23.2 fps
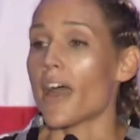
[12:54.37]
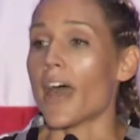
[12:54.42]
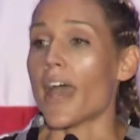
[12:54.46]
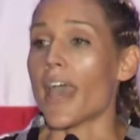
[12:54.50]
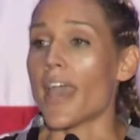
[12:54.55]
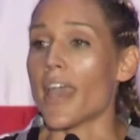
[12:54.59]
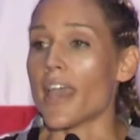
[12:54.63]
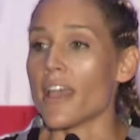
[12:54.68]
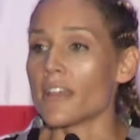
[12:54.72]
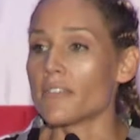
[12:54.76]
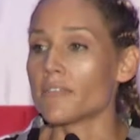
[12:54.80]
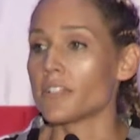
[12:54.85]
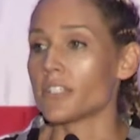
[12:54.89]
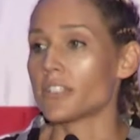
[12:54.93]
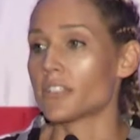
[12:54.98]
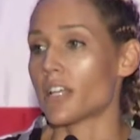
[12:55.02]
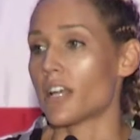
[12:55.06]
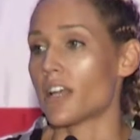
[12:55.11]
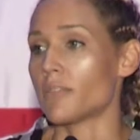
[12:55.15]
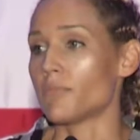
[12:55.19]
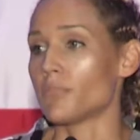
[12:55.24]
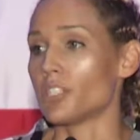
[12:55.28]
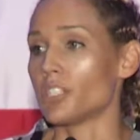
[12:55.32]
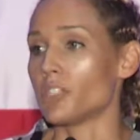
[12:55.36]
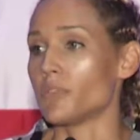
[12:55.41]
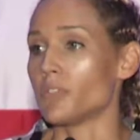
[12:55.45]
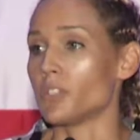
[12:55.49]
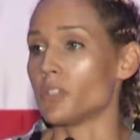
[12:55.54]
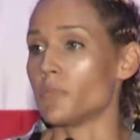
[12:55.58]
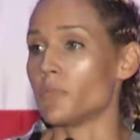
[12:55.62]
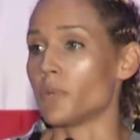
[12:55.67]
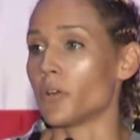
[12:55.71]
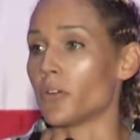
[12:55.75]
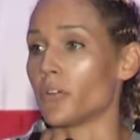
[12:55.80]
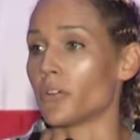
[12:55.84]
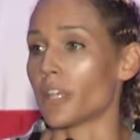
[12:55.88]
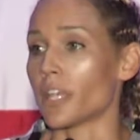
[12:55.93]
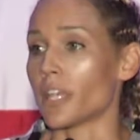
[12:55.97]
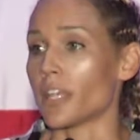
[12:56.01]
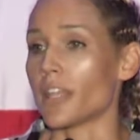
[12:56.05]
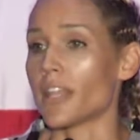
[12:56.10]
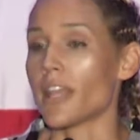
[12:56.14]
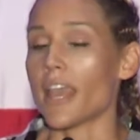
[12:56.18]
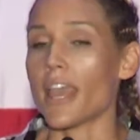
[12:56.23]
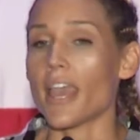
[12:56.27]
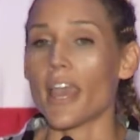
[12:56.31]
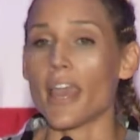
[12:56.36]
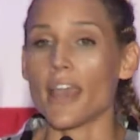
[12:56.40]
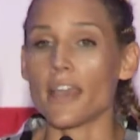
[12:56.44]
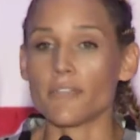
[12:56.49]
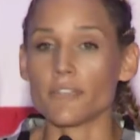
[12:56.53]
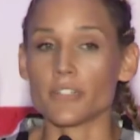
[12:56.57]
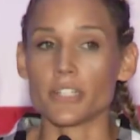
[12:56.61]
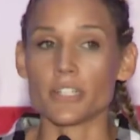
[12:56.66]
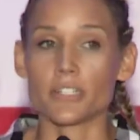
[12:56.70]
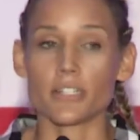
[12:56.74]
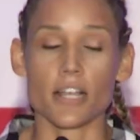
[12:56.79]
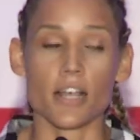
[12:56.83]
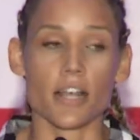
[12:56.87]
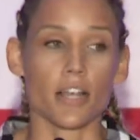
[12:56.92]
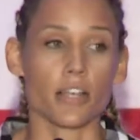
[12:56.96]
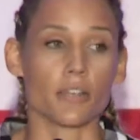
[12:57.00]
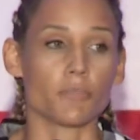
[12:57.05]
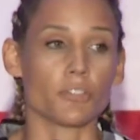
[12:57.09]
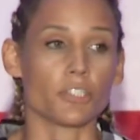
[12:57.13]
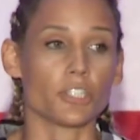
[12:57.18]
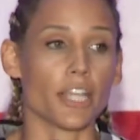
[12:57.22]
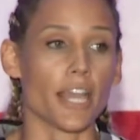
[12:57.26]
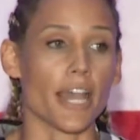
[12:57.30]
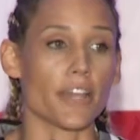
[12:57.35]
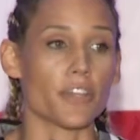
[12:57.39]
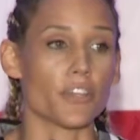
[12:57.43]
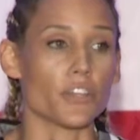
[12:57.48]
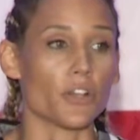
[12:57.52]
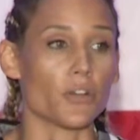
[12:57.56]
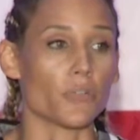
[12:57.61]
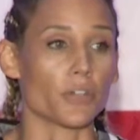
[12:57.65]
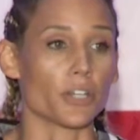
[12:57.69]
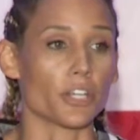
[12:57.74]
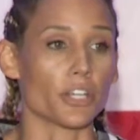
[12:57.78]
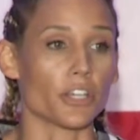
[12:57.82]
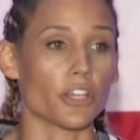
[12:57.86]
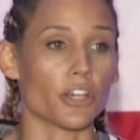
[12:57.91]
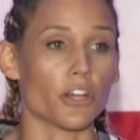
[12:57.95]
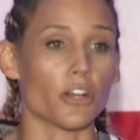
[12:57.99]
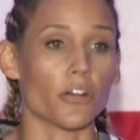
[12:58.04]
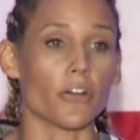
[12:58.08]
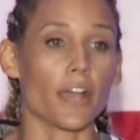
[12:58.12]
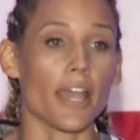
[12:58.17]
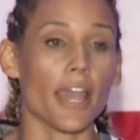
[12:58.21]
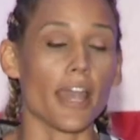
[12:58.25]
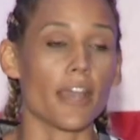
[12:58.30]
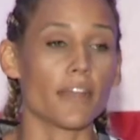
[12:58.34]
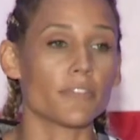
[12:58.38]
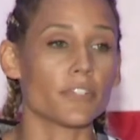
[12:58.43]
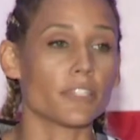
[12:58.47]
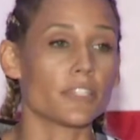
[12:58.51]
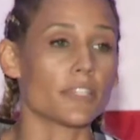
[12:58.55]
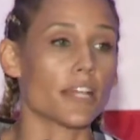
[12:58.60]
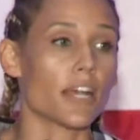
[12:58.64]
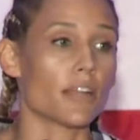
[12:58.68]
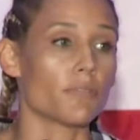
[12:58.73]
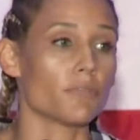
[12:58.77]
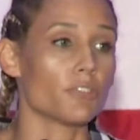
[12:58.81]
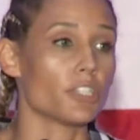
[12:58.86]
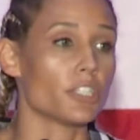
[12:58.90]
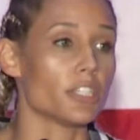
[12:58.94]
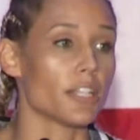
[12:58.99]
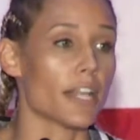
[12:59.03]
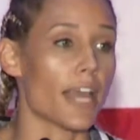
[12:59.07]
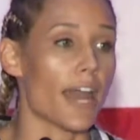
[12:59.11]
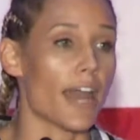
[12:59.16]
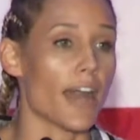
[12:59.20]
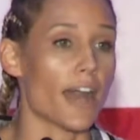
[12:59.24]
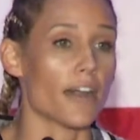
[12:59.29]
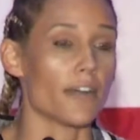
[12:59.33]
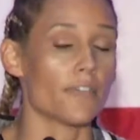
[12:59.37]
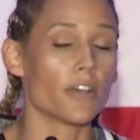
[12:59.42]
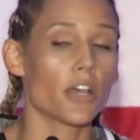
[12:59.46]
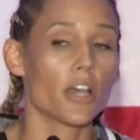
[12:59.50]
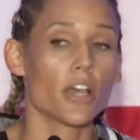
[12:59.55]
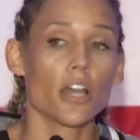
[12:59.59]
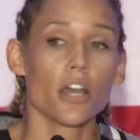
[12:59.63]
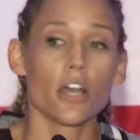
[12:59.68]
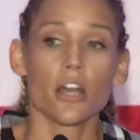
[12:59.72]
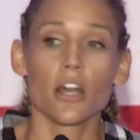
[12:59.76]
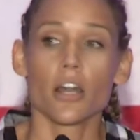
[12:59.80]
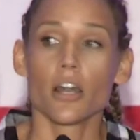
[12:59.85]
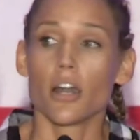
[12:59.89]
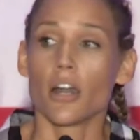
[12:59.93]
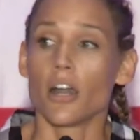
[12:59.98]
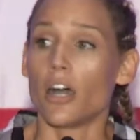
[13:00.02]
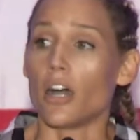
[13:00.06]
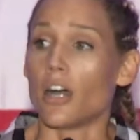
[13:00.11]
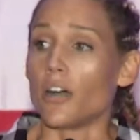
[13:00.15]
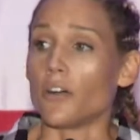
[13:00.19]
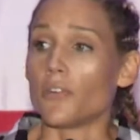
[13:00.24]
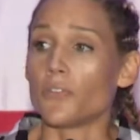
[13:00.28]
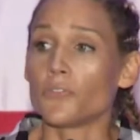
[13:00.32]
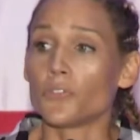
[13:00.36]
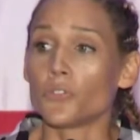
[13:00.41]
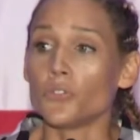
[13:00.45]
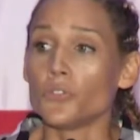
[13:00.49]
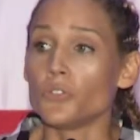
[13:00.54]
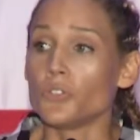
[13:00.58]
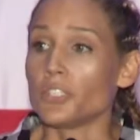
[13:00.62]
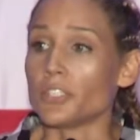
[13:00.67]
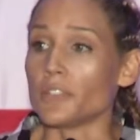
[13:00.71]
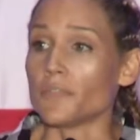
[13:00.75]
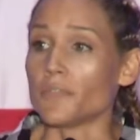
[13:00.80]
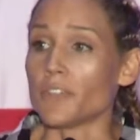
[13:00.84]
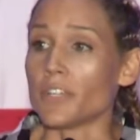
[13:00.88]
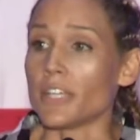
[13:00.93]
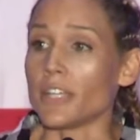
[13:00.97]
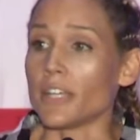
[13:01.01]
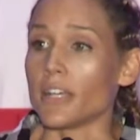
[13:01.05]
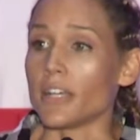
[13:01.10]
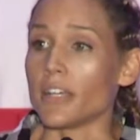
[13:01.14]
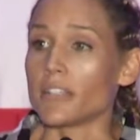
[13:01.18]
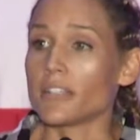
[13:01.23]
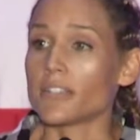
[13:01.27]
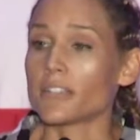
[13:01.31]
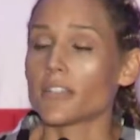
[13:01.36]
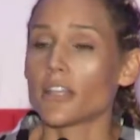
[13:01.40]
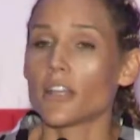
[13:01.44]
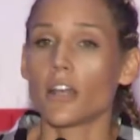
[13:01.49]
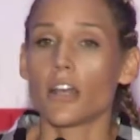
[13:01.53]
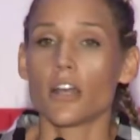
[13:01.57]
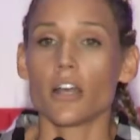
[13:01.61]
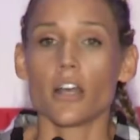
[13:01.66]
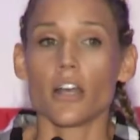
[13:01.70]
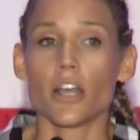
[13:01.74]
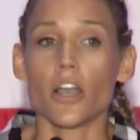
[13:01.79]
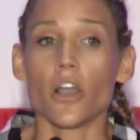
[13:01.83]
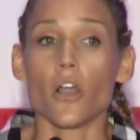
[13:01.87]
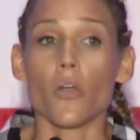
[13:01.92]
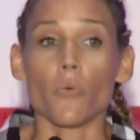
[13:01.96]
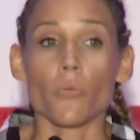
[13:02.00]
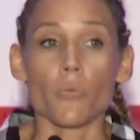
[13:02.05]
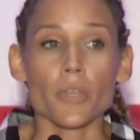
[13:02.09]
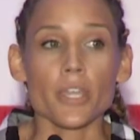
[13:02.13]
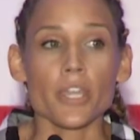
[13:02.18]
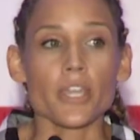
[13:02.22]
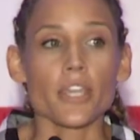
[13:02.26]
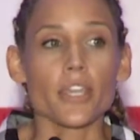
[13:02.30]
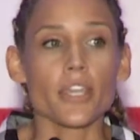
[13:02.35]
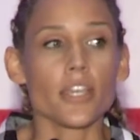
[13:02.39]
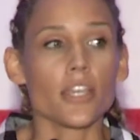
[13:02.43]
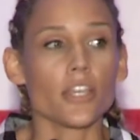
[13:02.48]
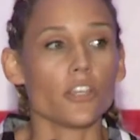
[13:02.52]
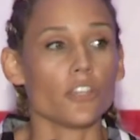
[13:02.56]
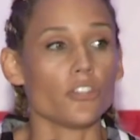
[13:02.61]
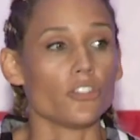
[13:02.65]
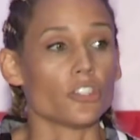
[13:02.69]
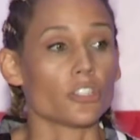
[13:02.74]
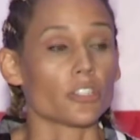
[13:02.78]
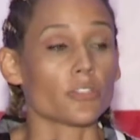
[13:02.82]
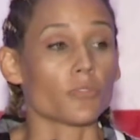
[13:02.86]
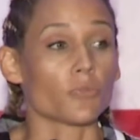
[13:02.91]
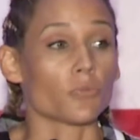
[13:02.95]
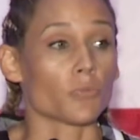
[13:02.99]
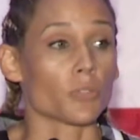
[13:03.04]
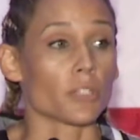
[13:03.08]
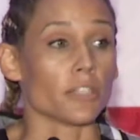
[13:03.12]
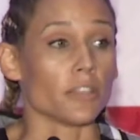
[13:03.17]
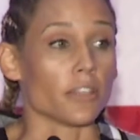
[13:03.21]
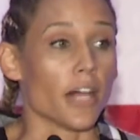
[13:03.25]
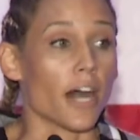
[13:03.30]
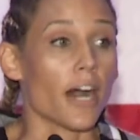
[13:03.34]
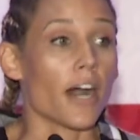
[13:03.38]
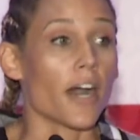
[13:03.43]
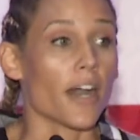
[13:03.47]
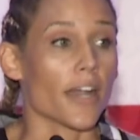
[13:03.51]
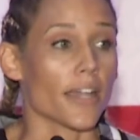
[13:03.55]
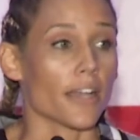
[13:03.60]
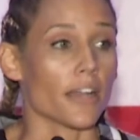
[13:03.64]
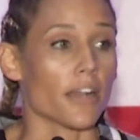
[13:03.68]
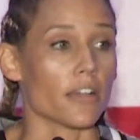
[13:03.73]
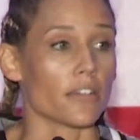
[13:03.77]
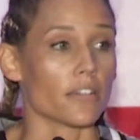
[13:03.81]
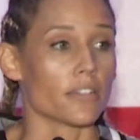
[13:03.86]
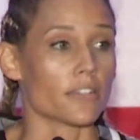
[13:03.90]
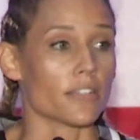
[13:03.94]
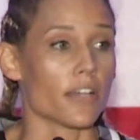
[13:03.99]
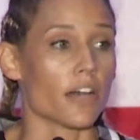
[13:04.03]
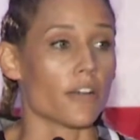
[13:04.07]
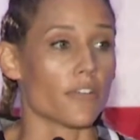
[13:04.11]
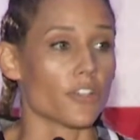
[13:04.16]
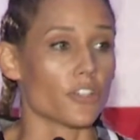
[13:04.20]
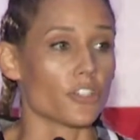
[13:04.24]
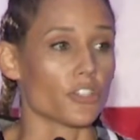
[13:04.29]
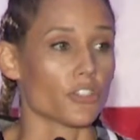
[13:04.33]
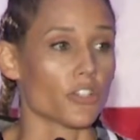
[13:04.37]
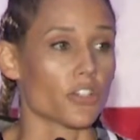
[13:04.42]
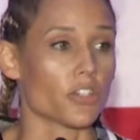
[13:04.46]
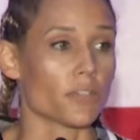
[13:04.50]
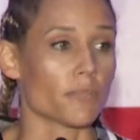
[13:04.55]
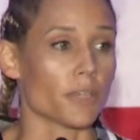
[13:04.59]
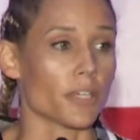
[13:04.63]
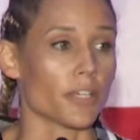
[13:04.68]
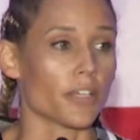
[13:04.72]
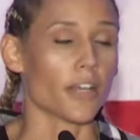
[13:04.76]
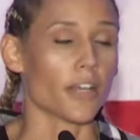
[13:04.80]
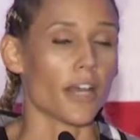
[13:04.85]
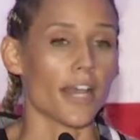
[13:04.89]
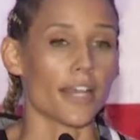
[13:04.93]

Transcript: Every time she was broken, every time she had nowhere to go, every time she didn't have food to feed us, we just relied on the Salvation Army.